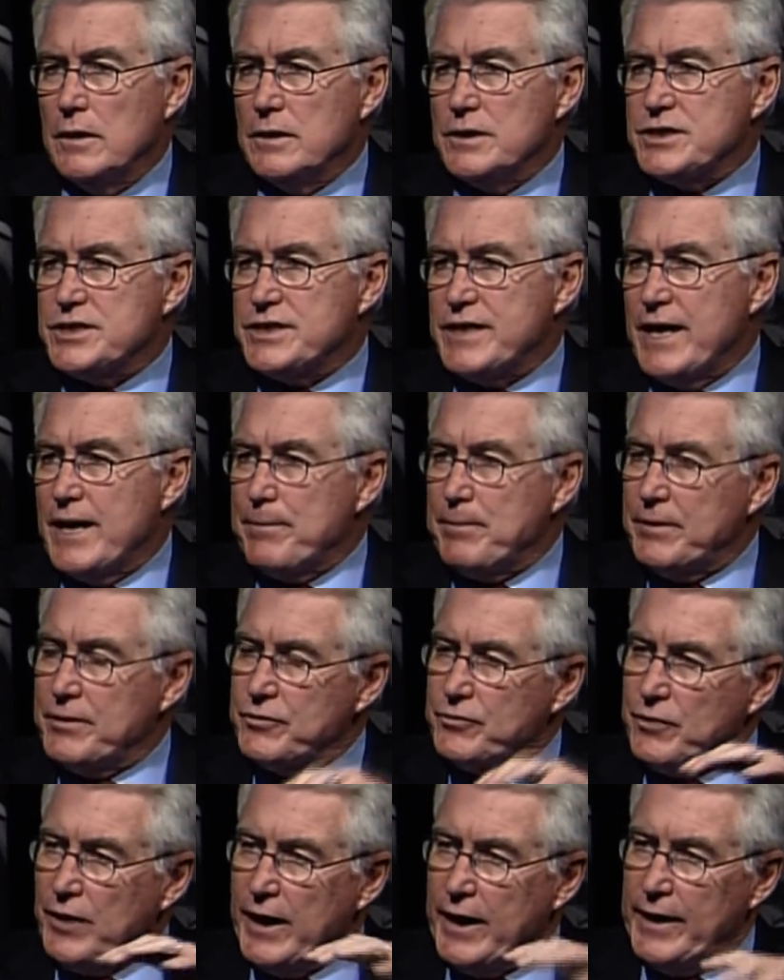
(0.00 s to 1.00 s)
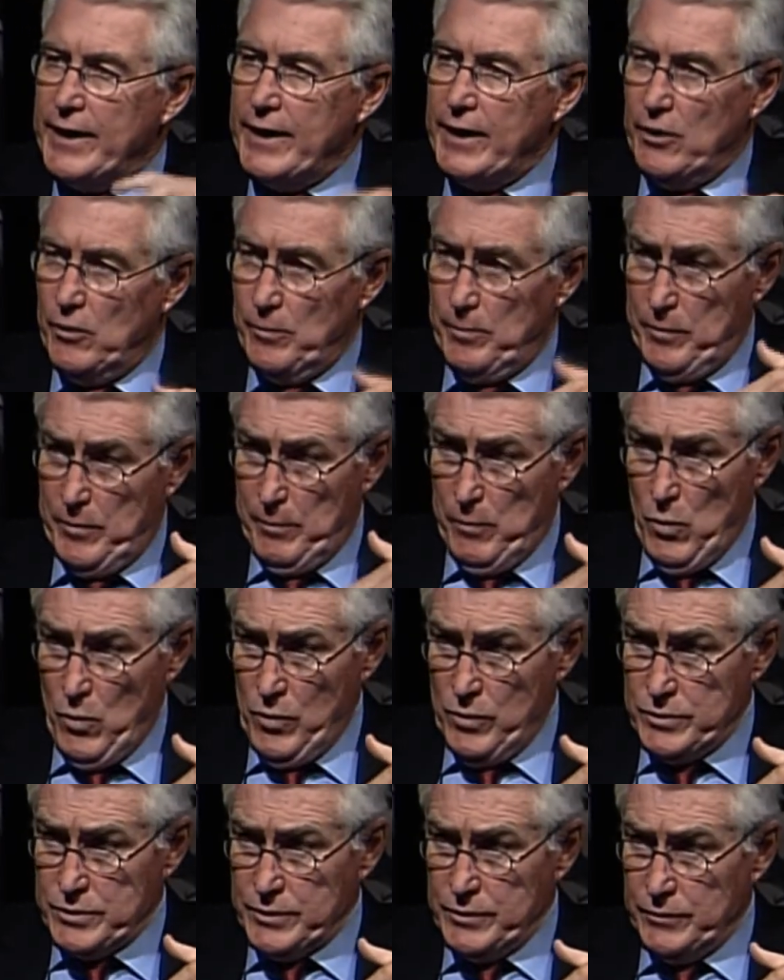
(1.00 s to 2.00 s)
step in trying to help the
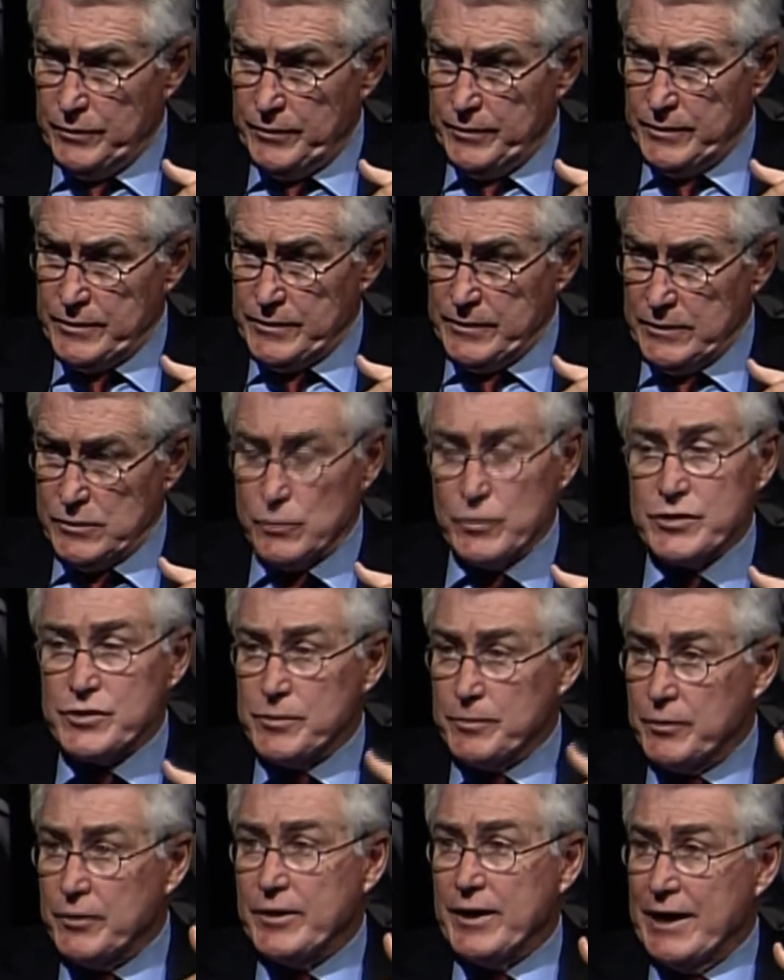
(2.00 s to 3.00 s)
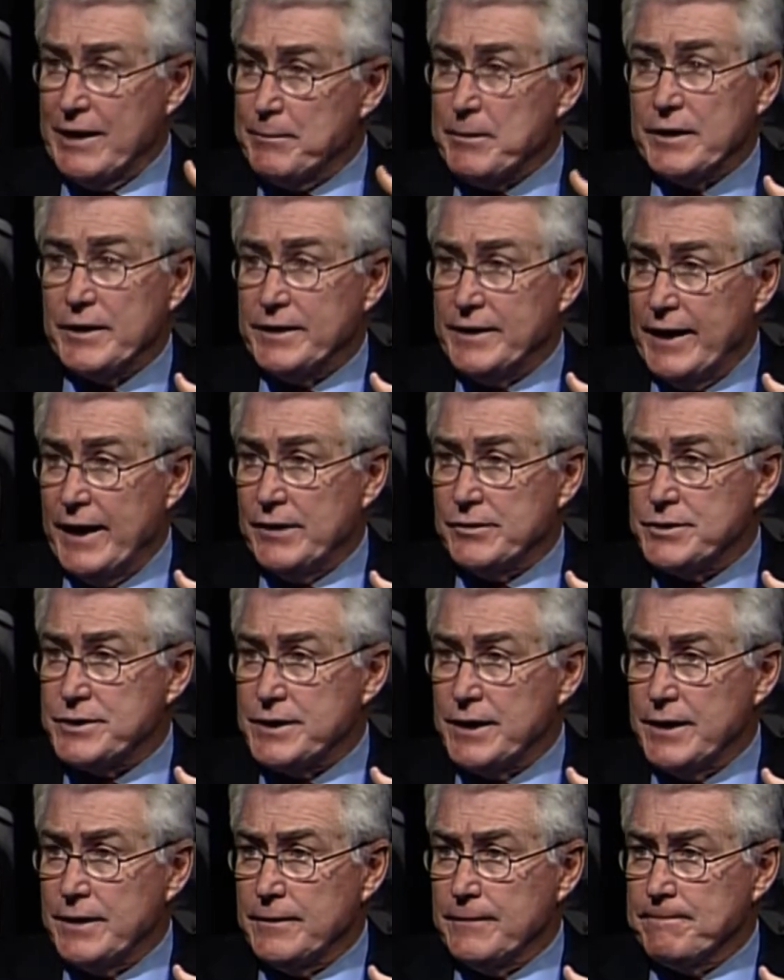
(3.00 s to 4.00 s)
poorer school districts, which are predominantly
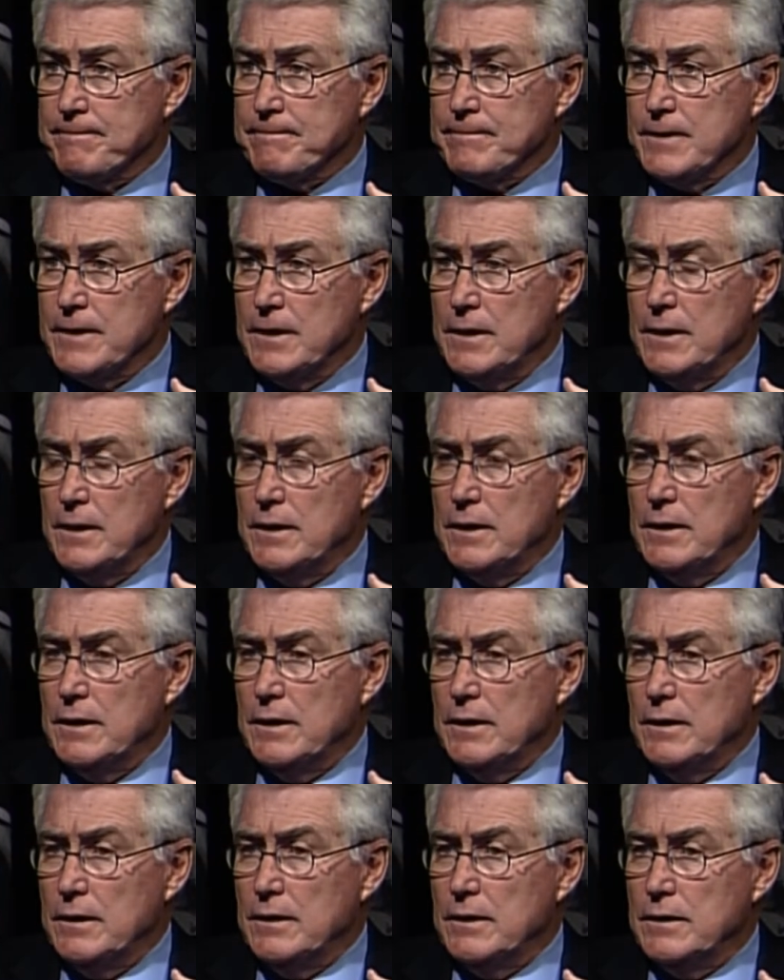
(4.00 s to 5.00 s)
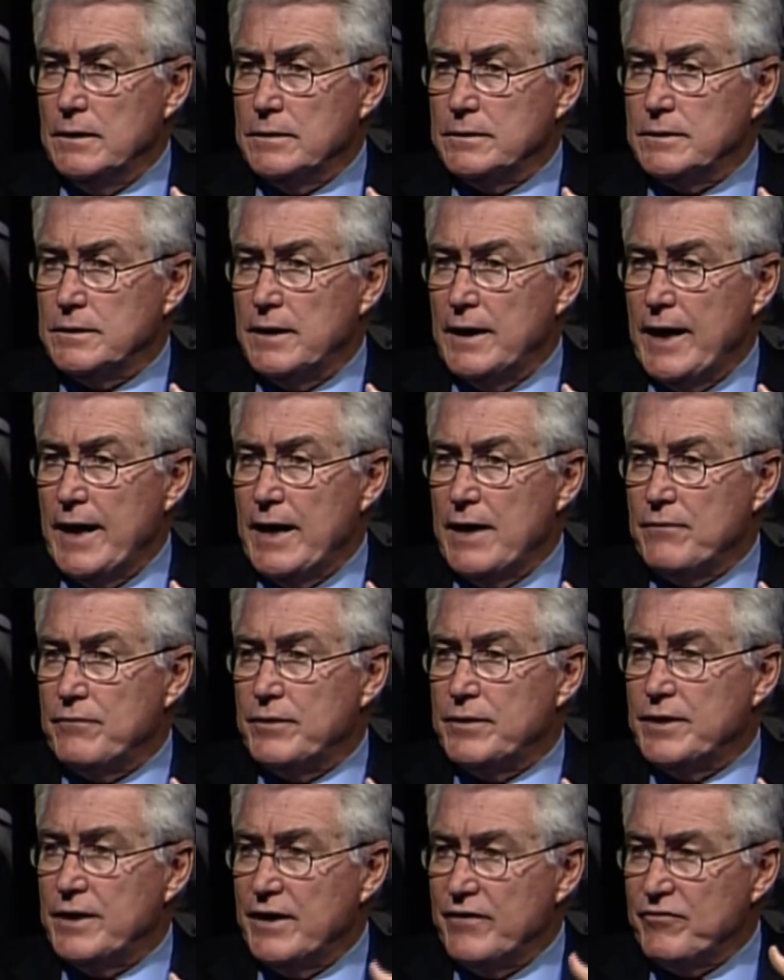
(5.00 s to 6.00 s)
downstate, to have
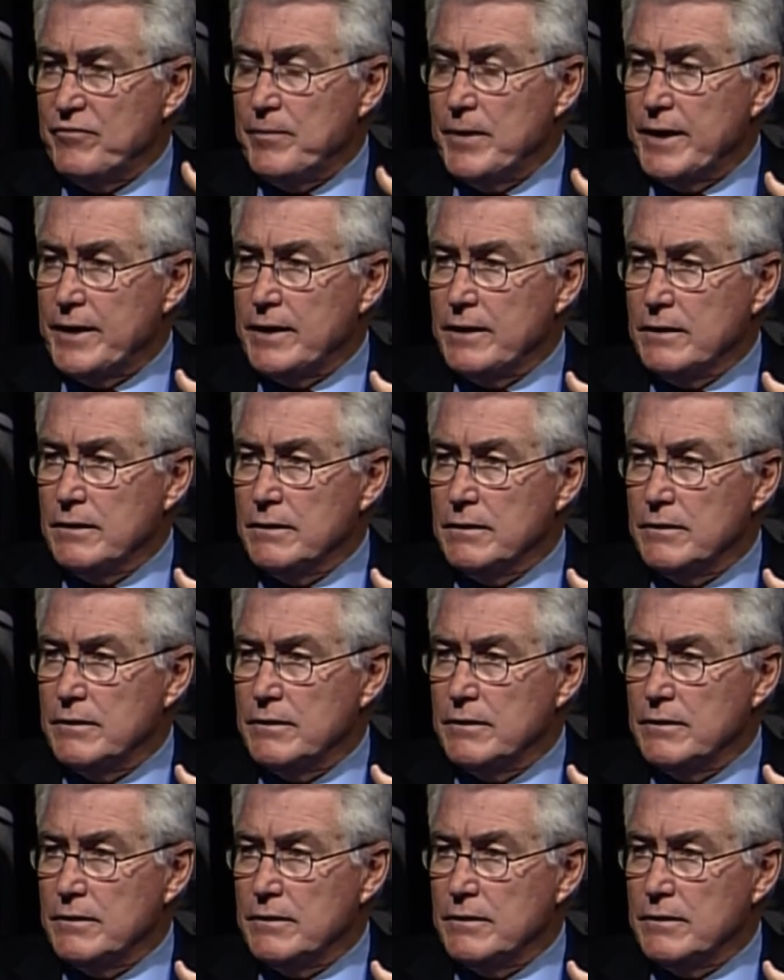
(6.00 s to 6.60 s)
enough money.